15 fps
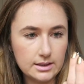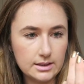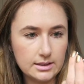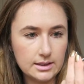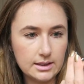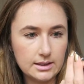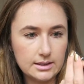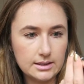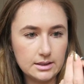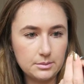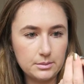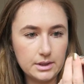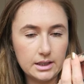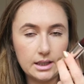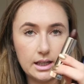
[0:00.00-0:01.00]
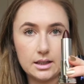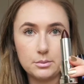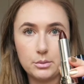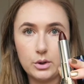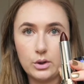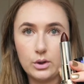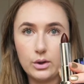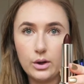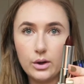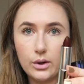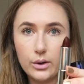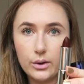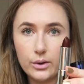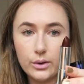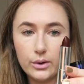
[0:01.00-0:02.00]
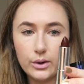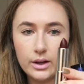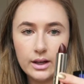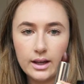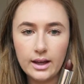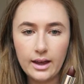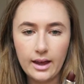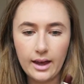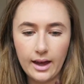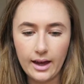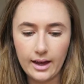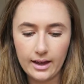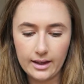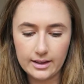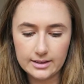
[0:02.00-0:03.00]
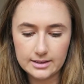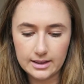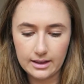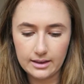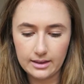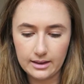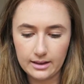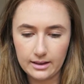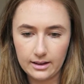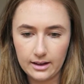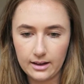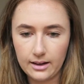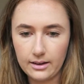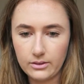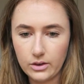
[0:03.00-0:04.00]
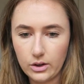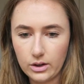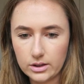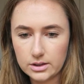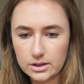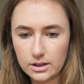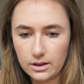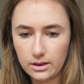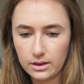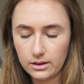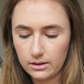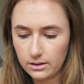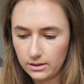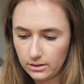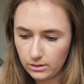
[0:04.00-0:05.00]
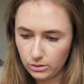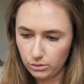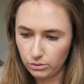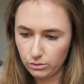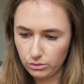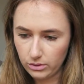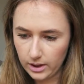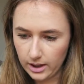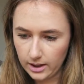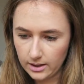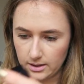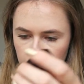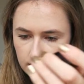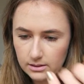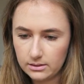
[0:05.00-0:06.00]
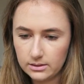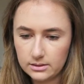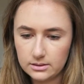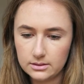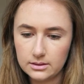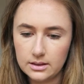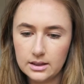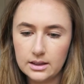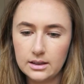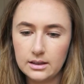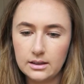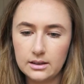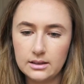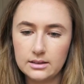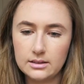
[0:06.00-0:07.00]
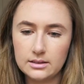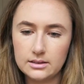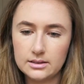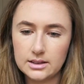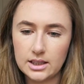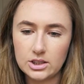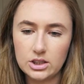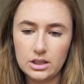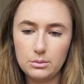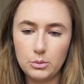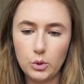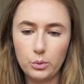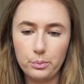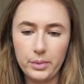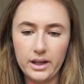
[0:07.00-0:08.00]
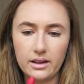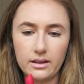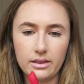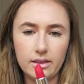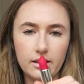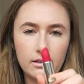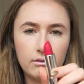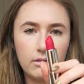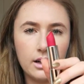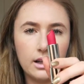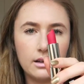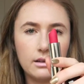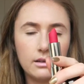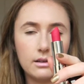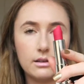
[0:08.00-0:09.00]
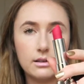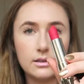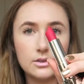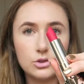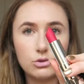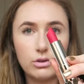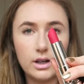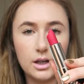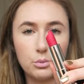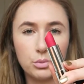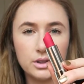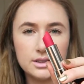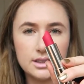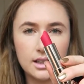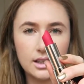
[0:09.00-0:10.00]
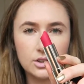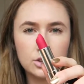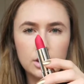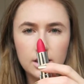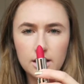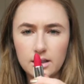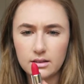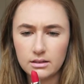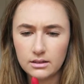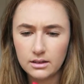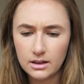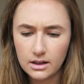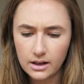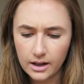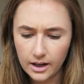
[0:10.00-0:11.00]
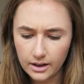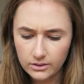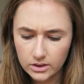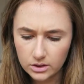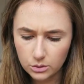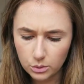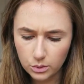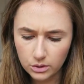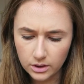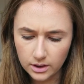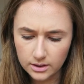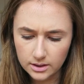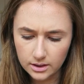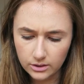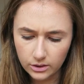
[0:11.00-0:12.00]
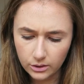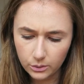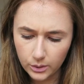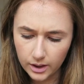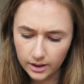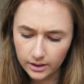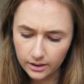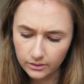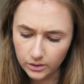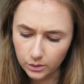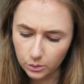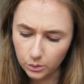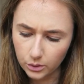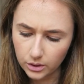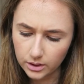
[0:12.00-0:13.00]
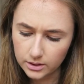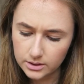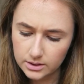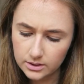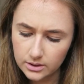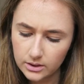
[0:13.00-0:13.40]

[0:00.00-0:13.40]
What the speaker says: This is the Midnight Merlot. And then I have got the red. It's actually more pink than red. It's really pretty actually. I haven't worn it. I don't know why I haven't worn it.